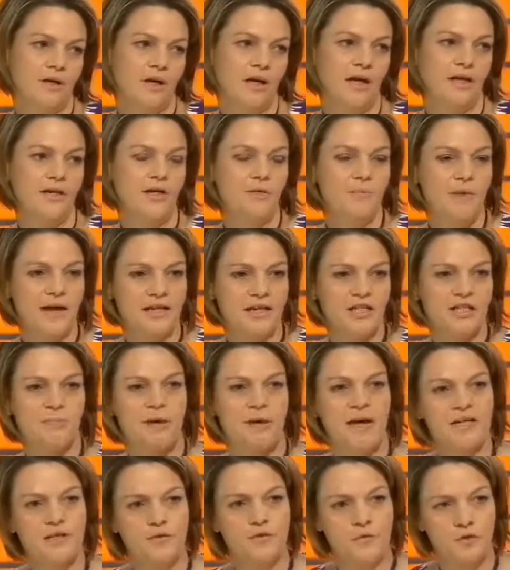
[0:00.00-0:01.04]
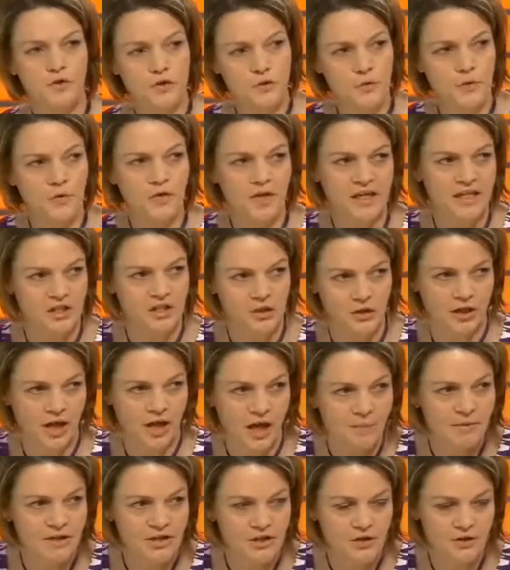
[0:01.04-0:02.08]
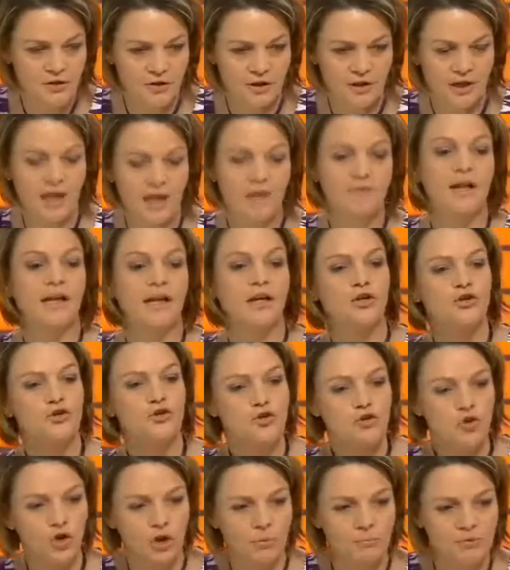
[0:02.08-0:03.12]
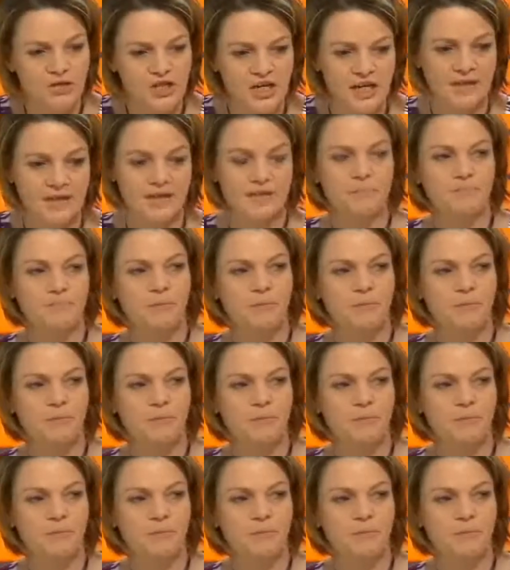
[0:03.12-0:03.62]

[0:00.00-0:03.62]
and you make space for new things to come into your life, like new objects,